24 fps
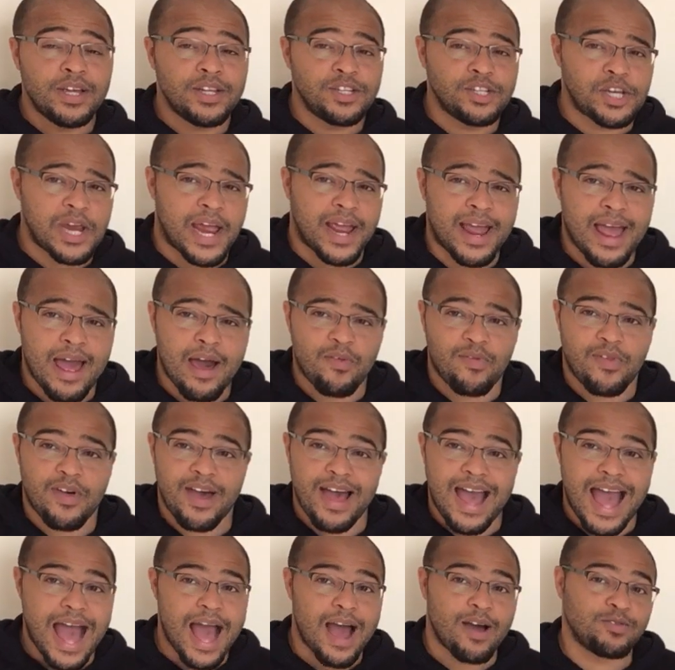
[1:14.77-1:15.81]
check out the
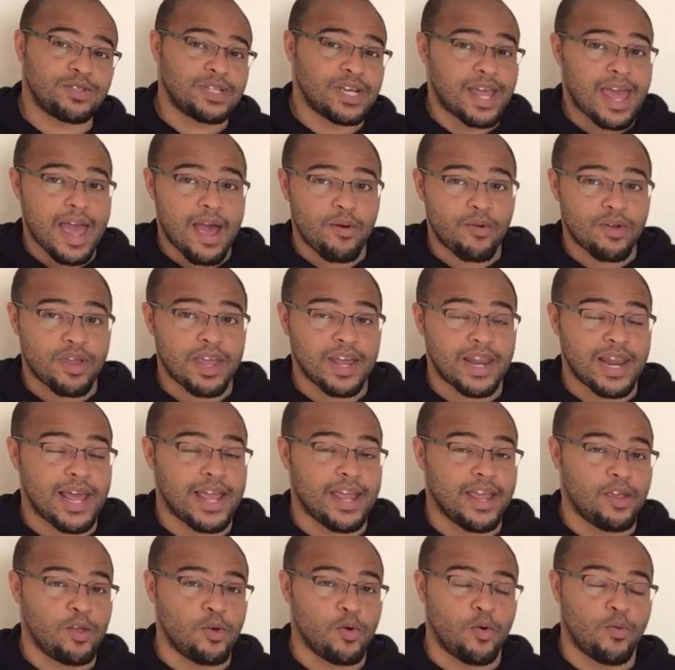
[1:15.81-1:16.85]
how to
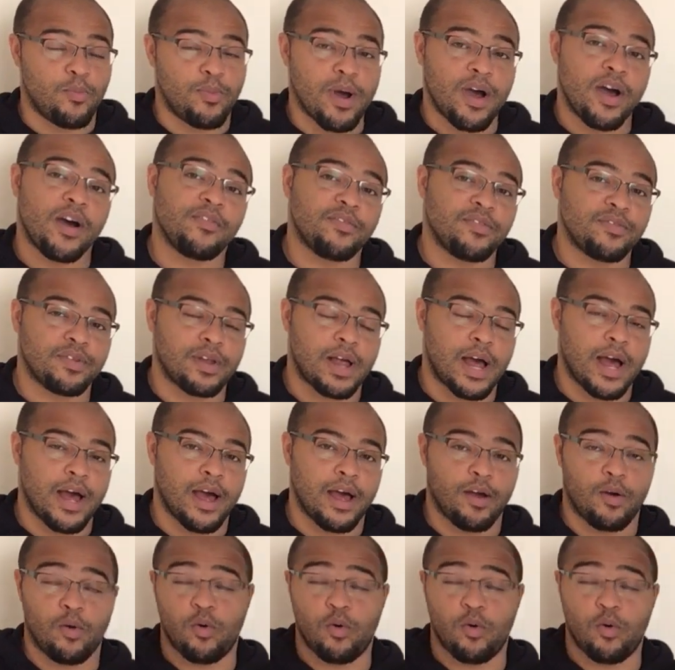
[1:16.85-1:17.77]
calculate your birth uh,